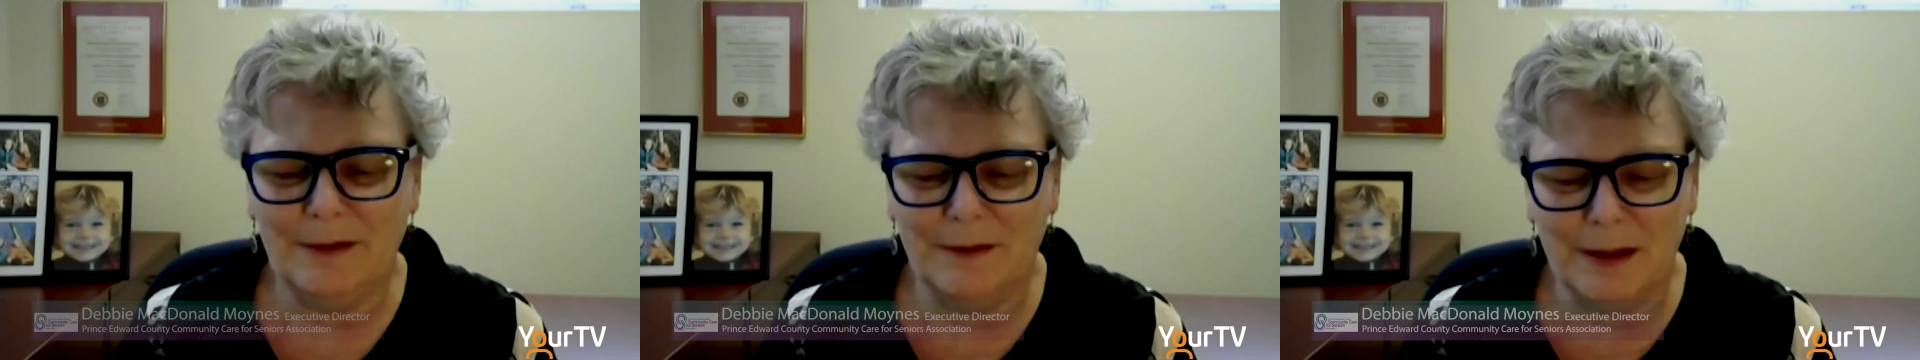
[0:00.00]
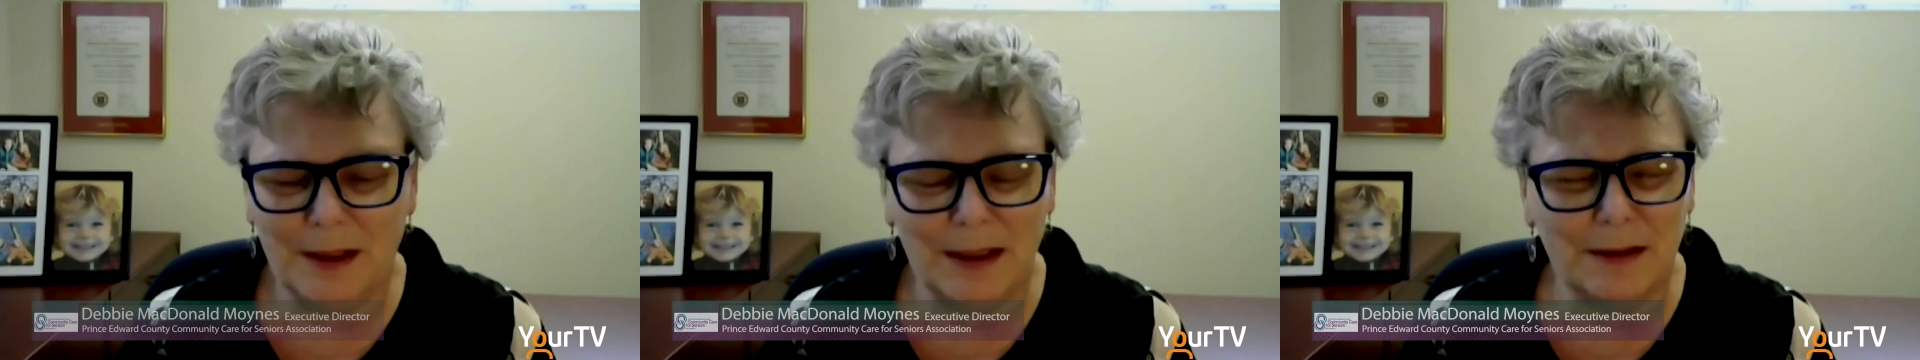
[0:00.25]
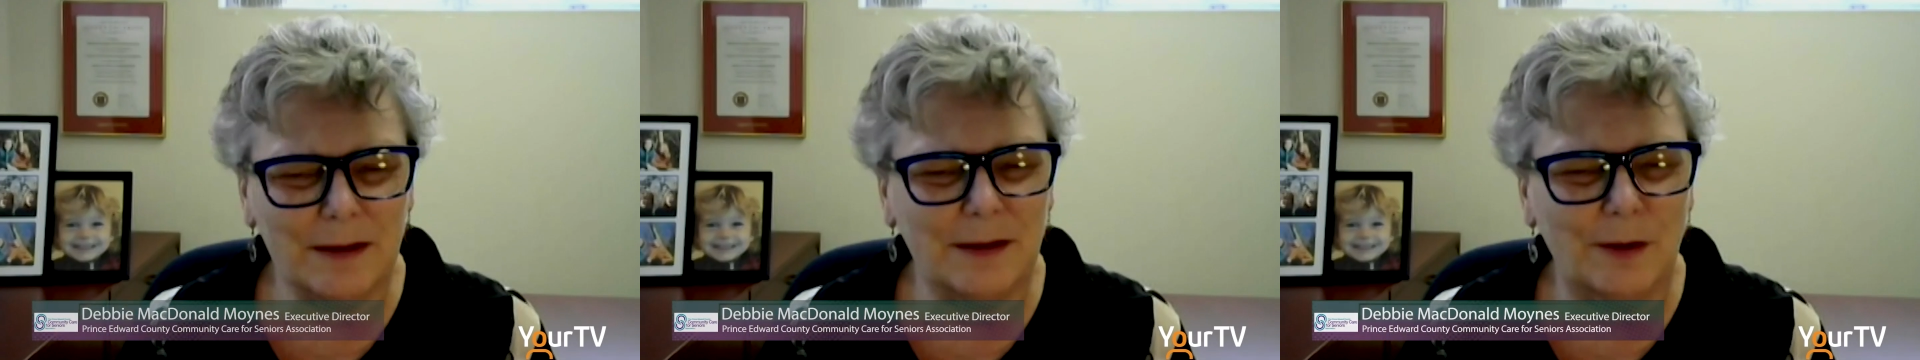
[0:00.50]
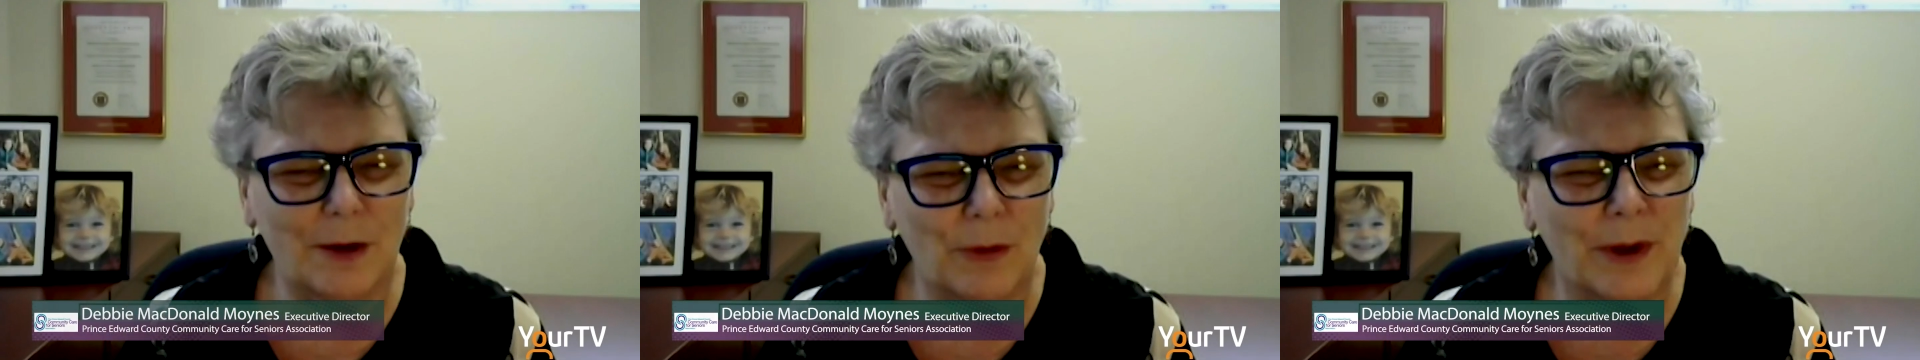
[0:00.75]
think it's
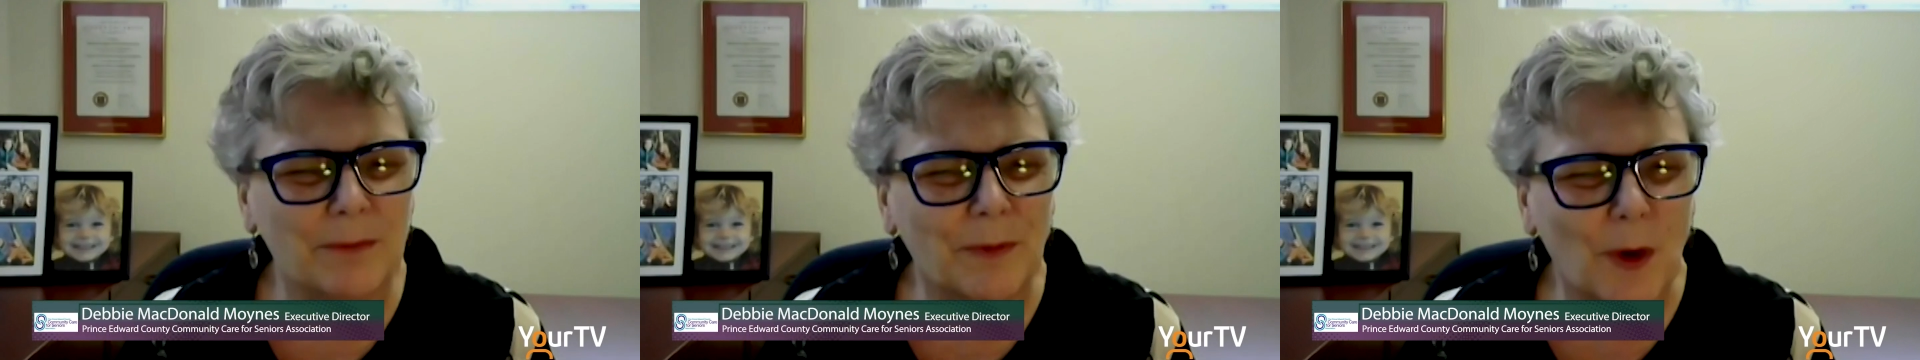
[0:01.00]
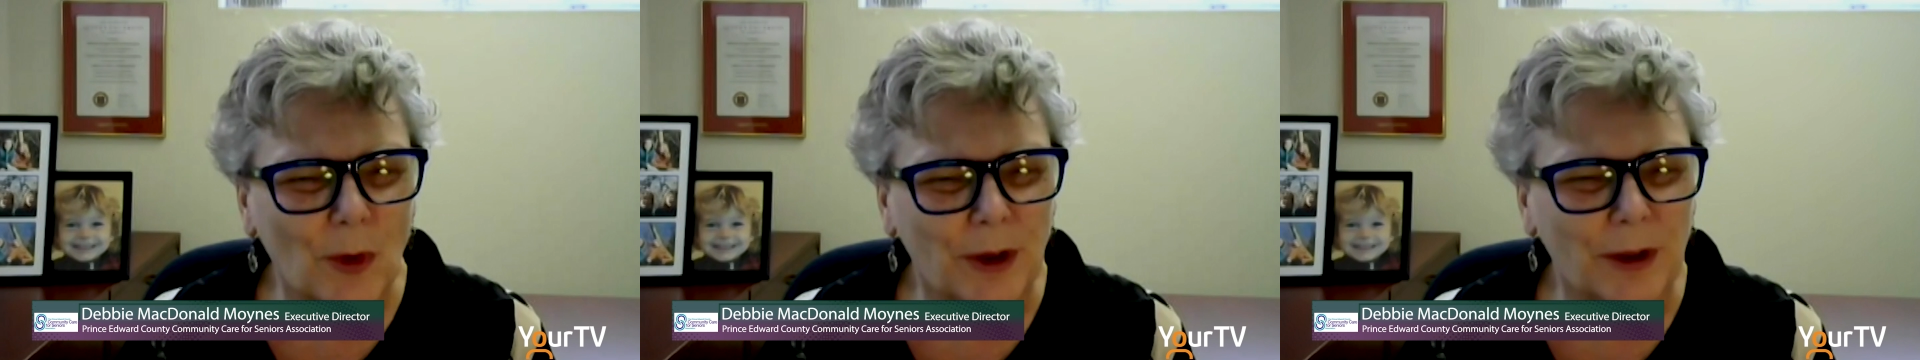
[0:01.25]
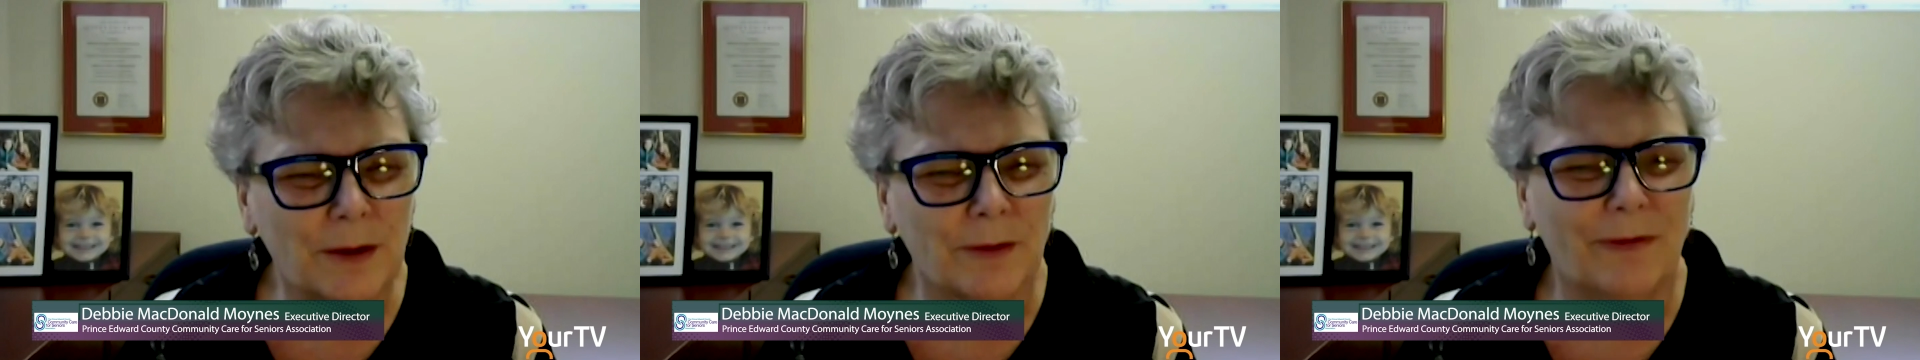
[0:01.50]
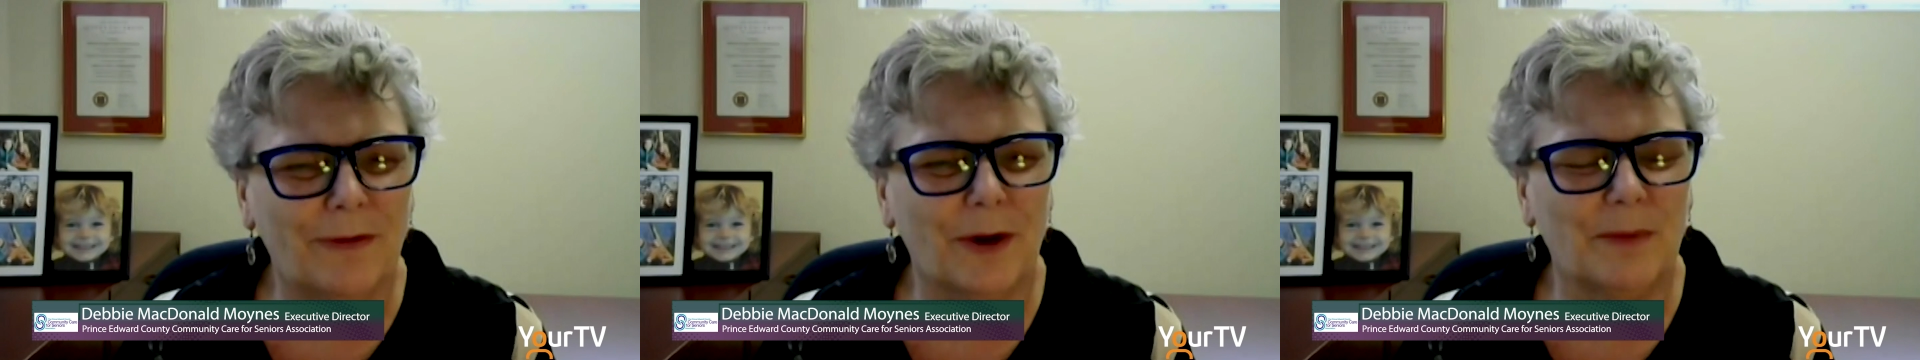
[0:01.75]
so
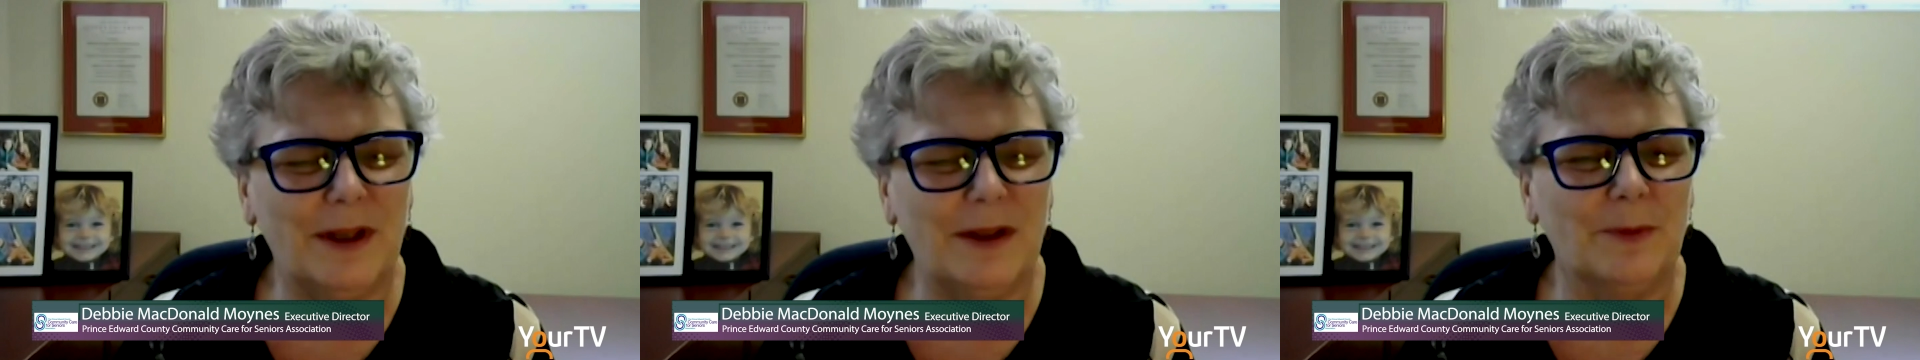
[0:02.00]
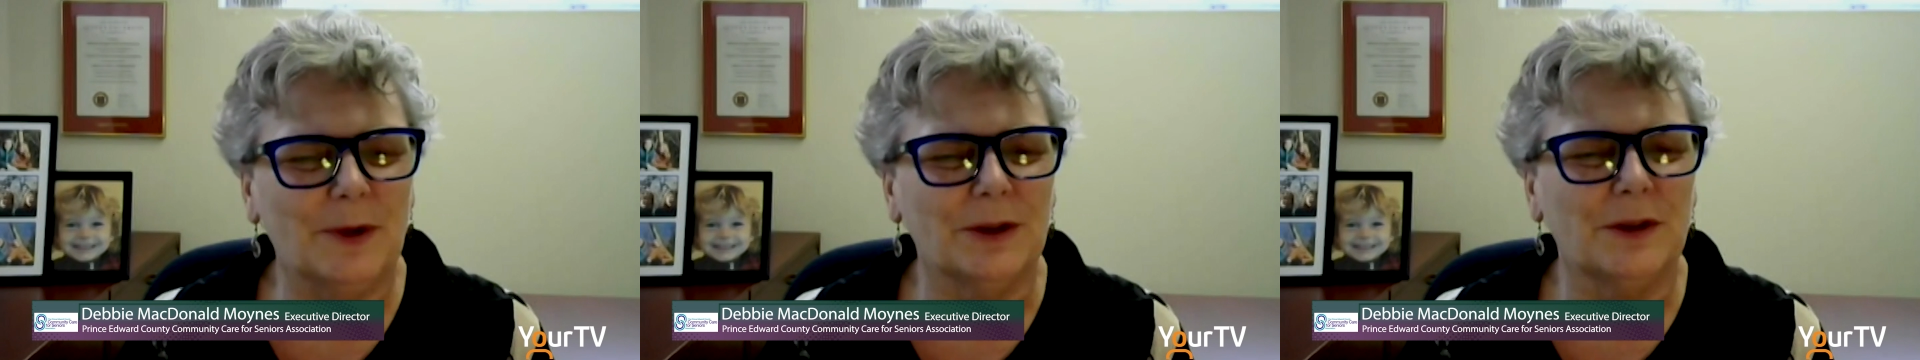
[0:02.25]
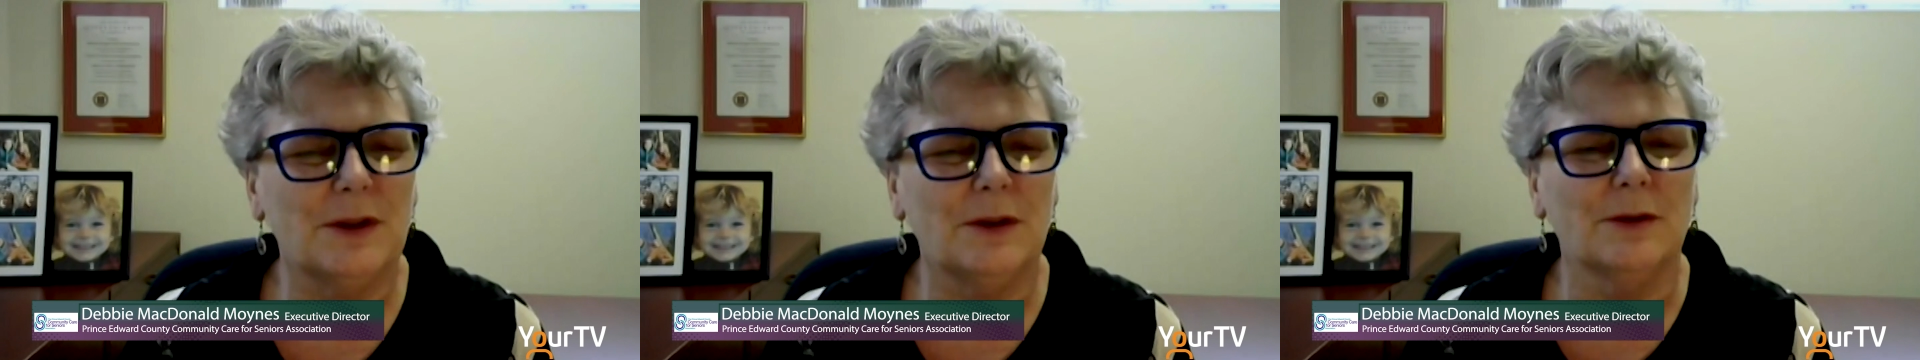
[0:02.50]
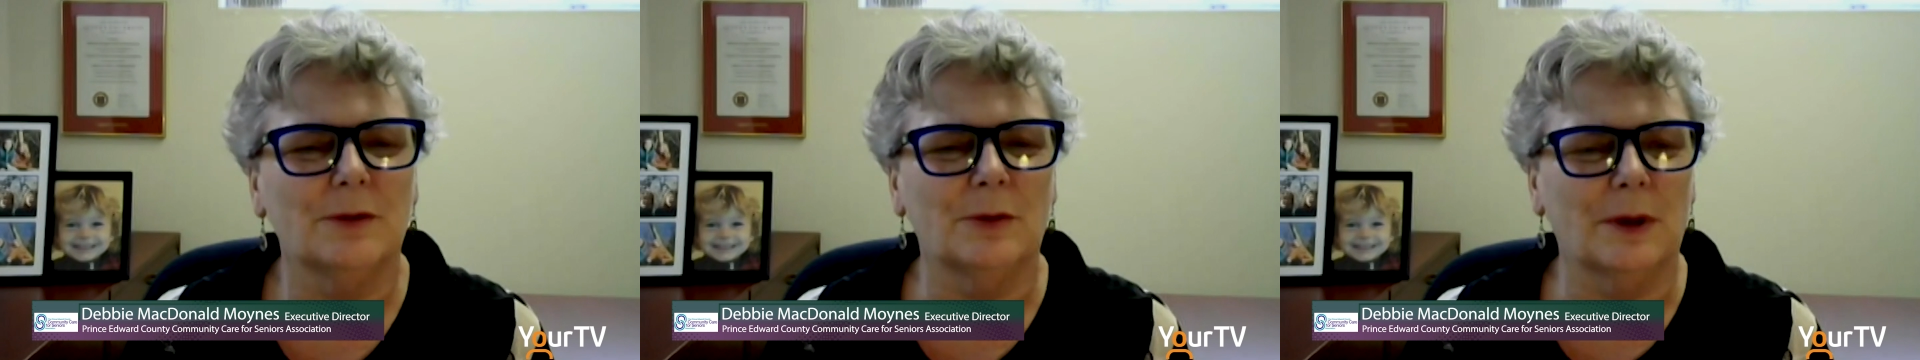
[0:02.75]
important for people
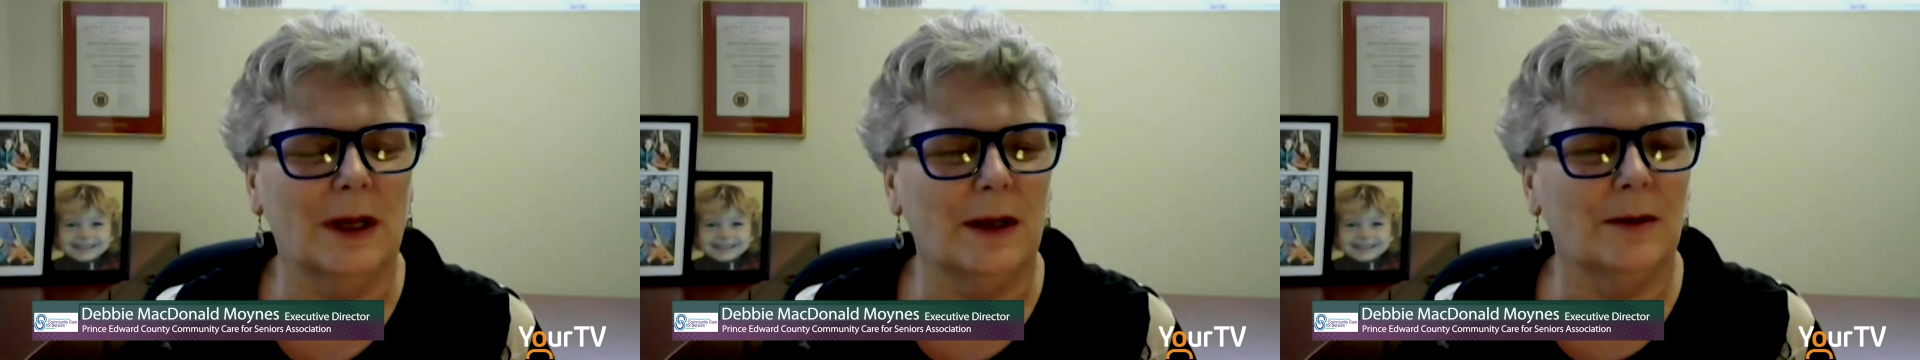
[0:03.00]
to